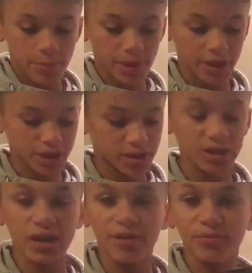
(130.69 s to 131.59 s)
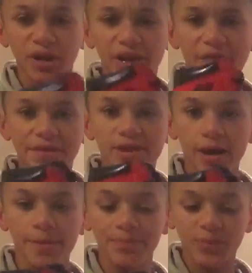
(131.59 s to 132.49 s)
but I just didn't have money at the
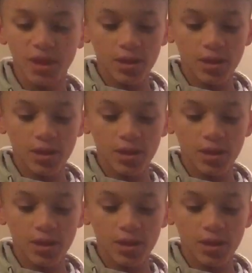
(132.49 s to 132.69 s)
time.